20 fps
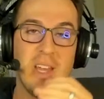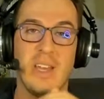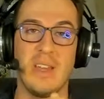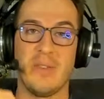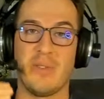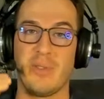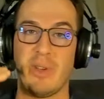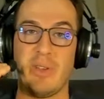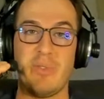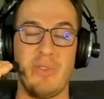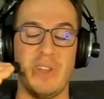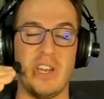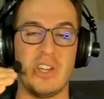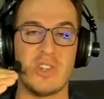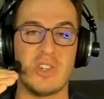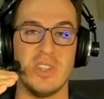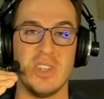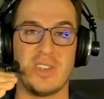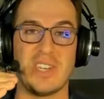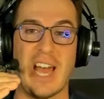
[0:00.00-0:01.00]
If we
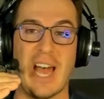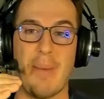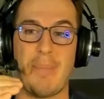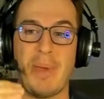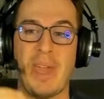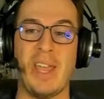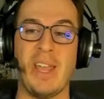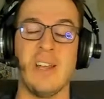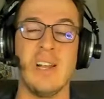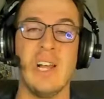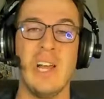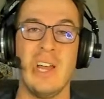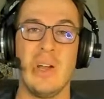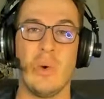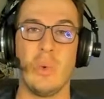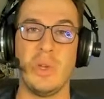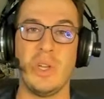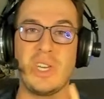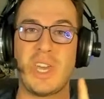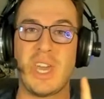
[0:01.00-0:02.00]
finish in the top 8,
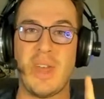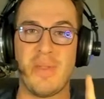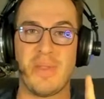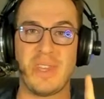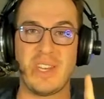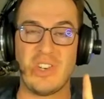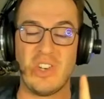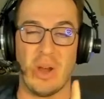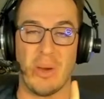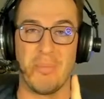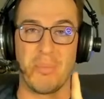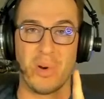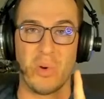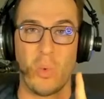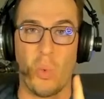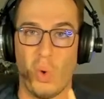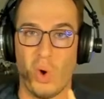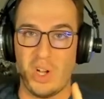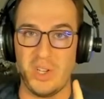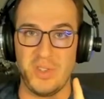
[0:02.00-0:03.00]
we get the number
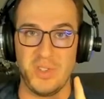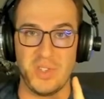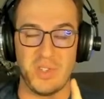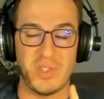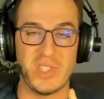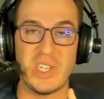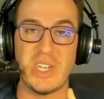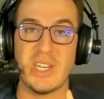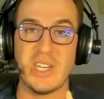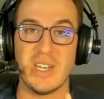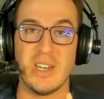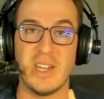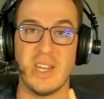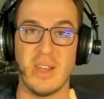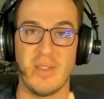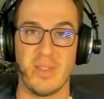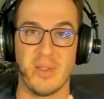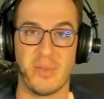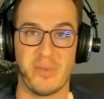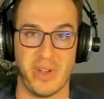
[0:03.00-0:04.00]
1 seed
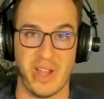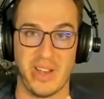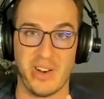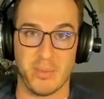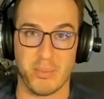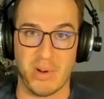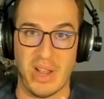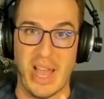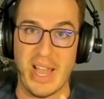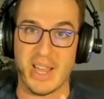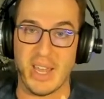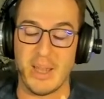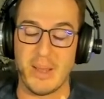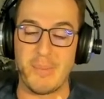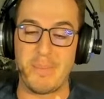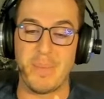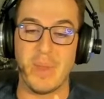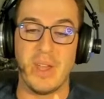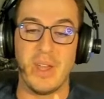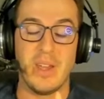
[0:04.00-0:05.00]
in the final bracket.
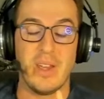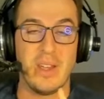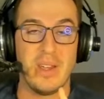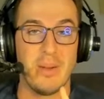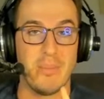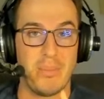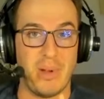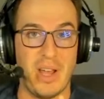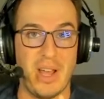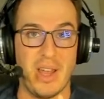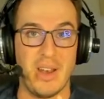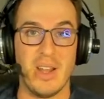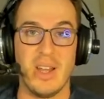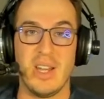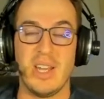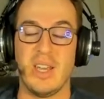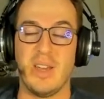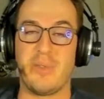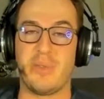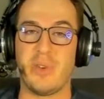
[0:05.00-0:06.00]
But
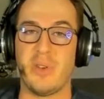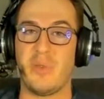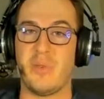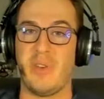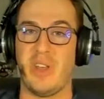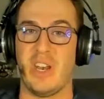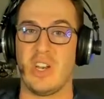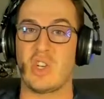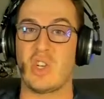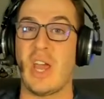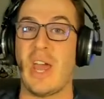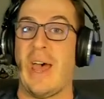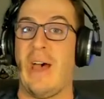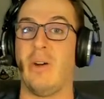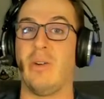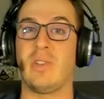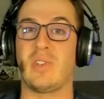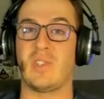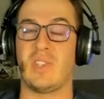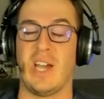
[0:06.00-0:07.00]
if we finish
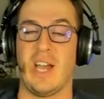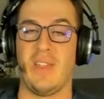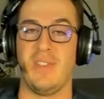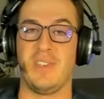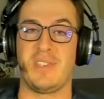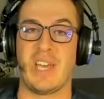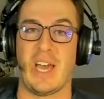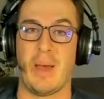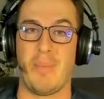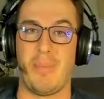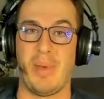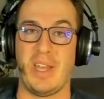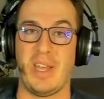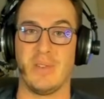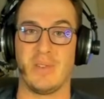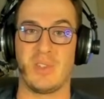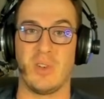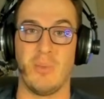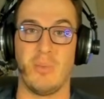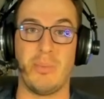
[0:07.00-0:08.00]
outside the top
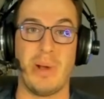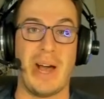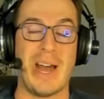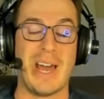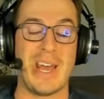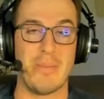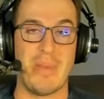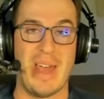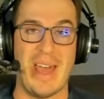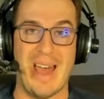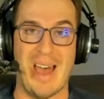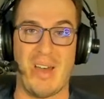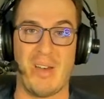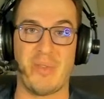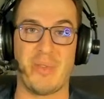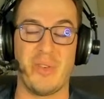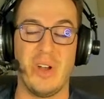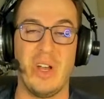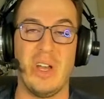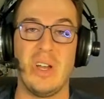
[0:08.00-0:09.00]
8, so bottom
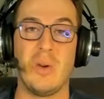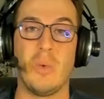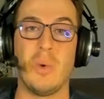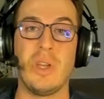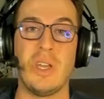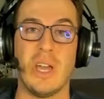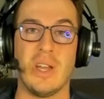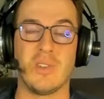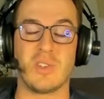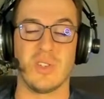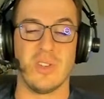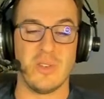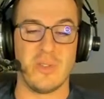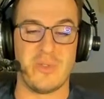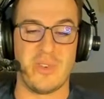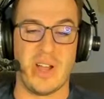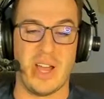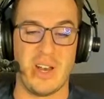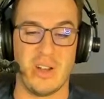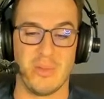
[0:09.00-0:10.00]
half, we enter the
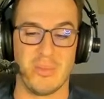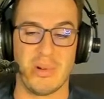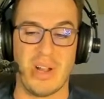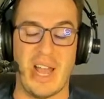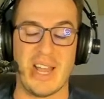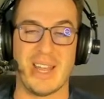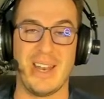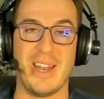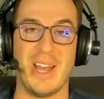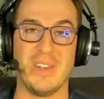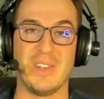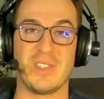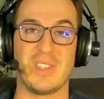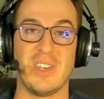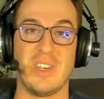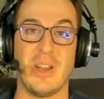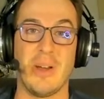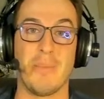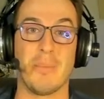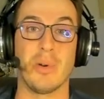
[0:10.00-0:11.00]
final bracket as
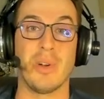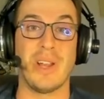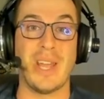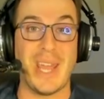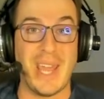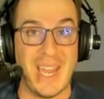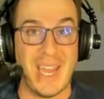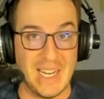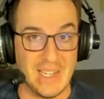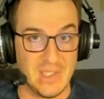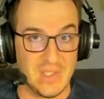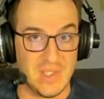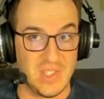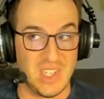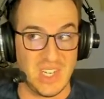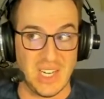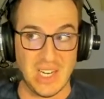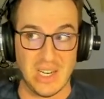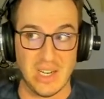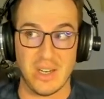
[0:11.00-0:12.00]
the number 8
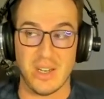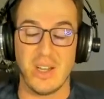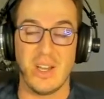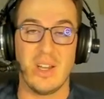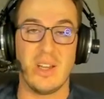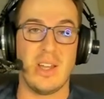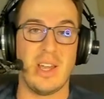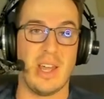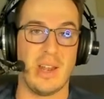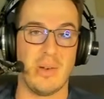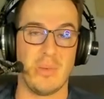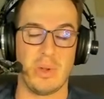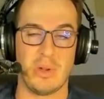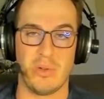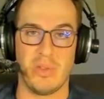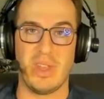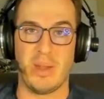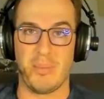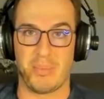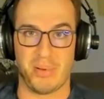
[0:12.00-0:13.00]
seed. And we
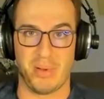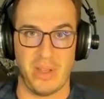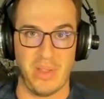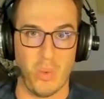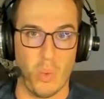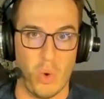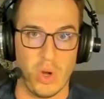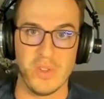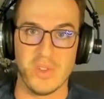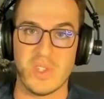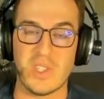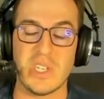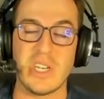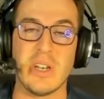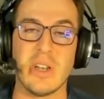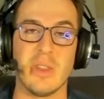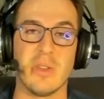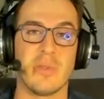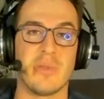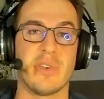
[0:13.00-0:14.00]
would then play the 1
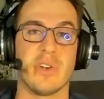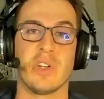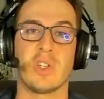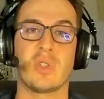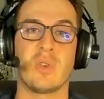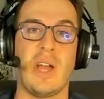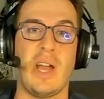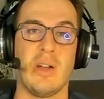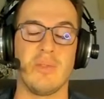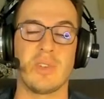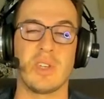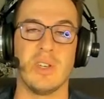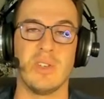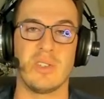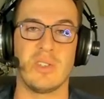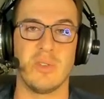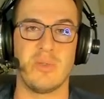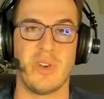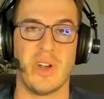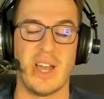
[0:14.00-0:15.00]
seed in the first round
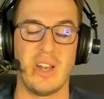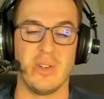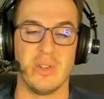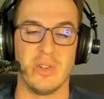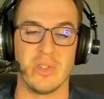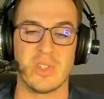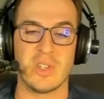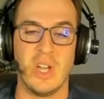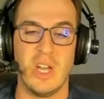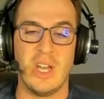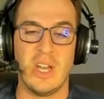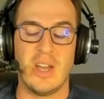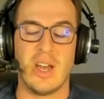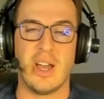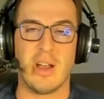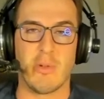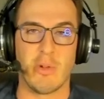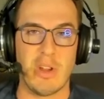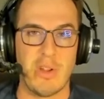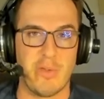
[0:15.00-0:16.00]
because the finals
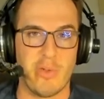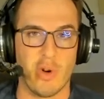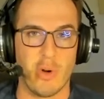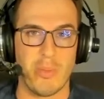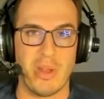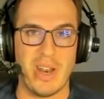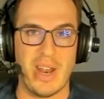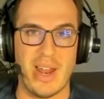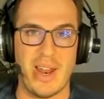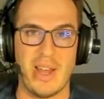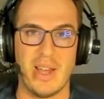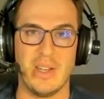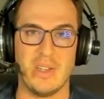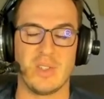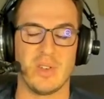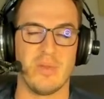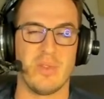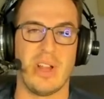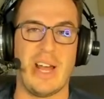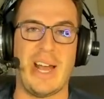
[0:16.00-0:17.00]
reformat
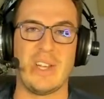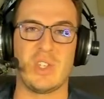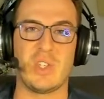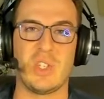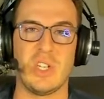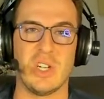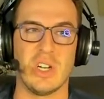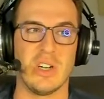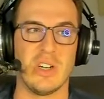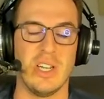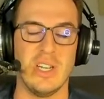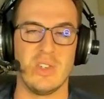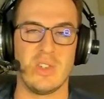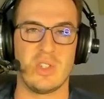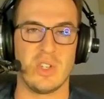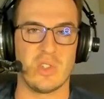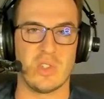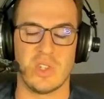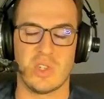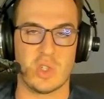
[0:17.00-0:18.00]
as of last year is
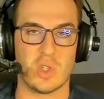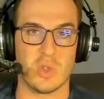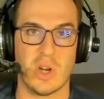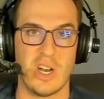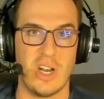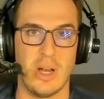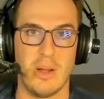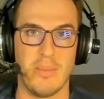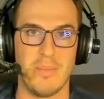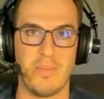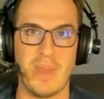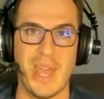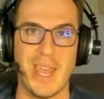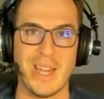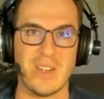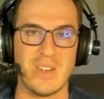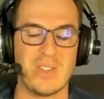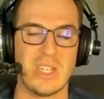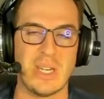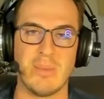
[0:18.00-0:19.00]
just a straight up
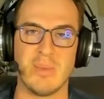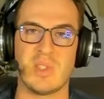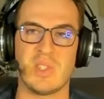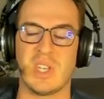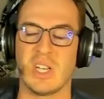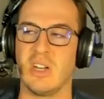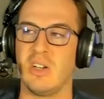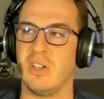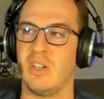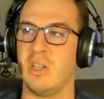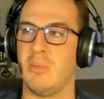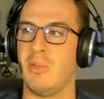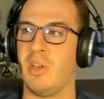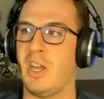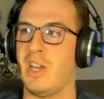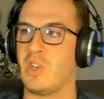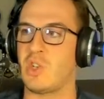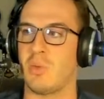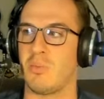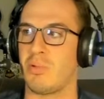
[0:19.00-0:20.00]
8-team single
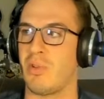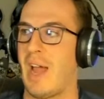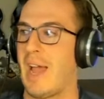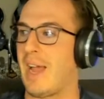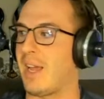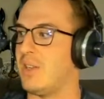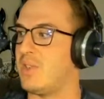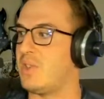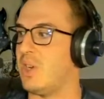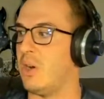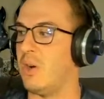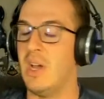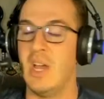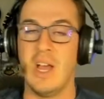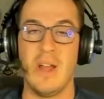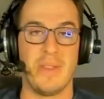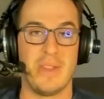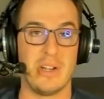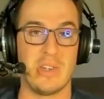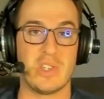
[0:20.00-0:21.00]
elimination bracket. So
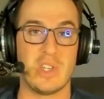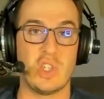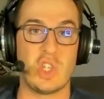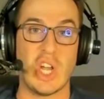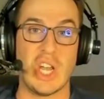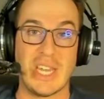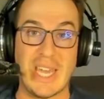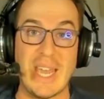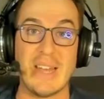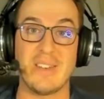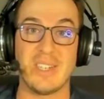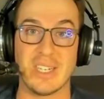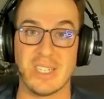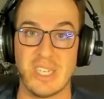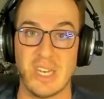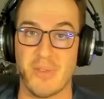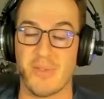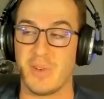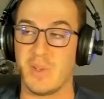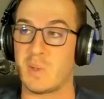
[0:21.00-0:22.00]
there's a gigantic
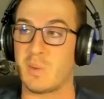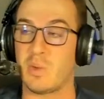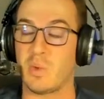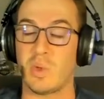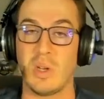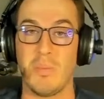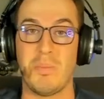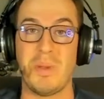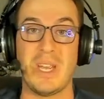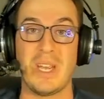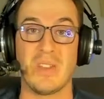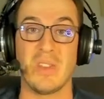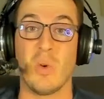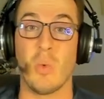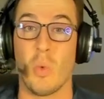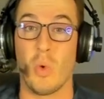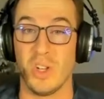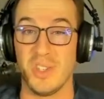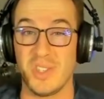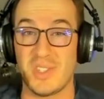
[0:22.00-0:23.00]
difference between being the
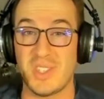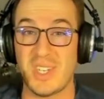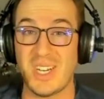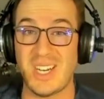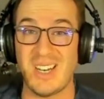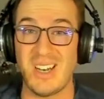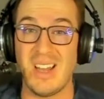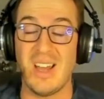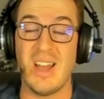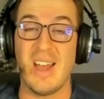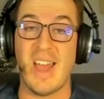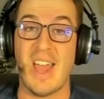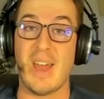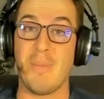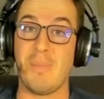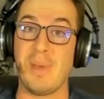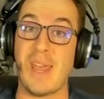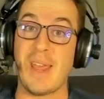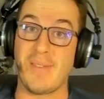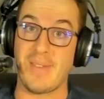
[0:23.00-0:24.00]
1 seed
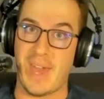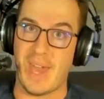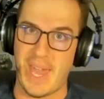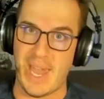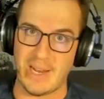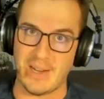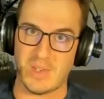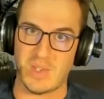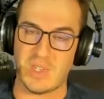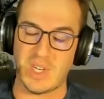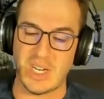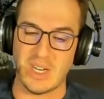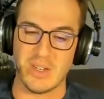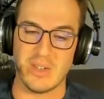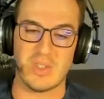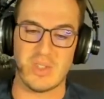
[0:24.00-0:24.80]
and being the 8 seed.